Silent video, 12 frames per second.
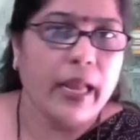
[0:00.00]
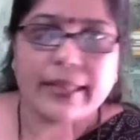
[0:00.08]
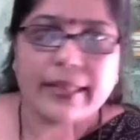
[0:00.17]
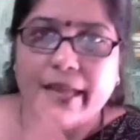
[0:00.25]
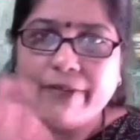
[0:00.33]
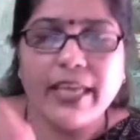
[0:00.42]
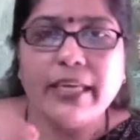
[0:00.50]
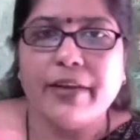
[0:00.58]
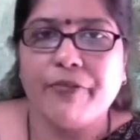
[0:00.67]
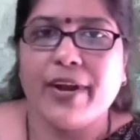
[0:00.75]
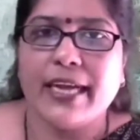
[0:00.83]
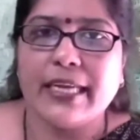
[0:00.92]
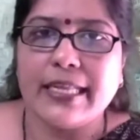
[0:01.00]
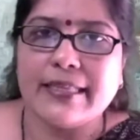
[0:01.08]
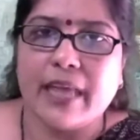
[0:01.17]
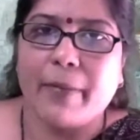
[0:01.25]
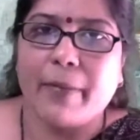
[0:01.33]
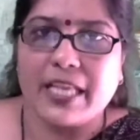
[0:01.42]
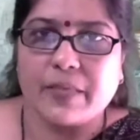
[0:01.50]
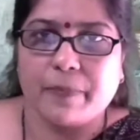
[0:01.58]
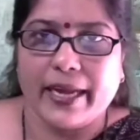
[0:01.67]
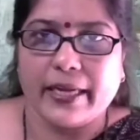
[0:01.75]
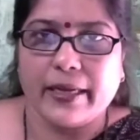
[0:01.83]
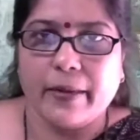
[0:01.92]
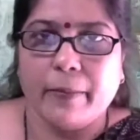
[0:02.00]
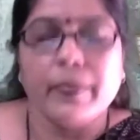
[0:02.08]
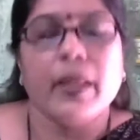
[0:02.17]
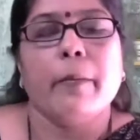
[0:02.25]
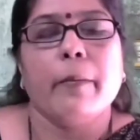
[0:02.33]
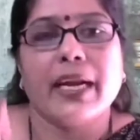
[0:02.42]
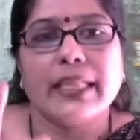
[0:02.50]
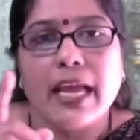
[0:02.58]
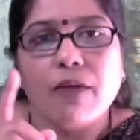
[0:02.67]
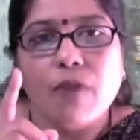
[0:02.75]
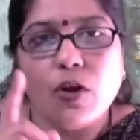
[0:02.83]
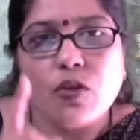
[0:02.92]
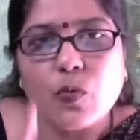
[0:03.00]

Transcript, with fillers: They were different in some aspect, but there was